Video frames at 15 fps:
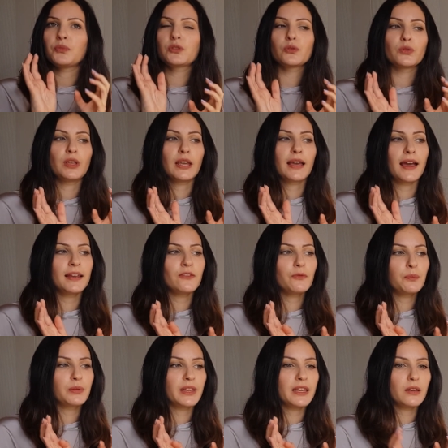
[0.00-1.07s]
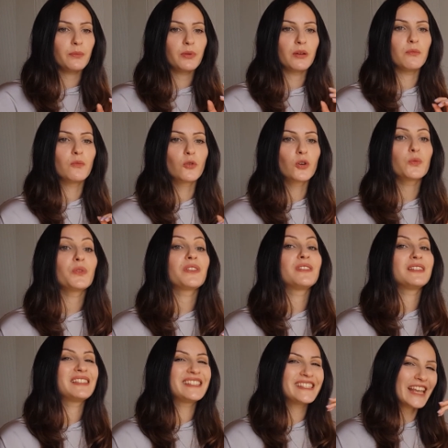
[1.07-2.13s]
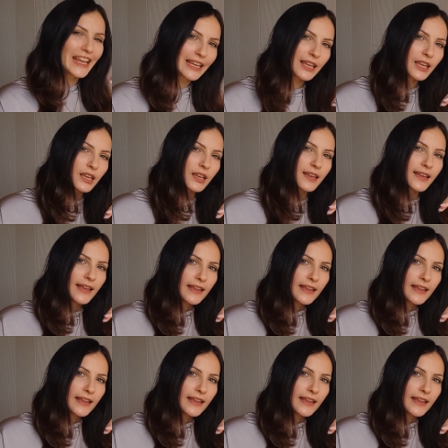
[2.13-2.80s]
So they kind of played a bit more with the singing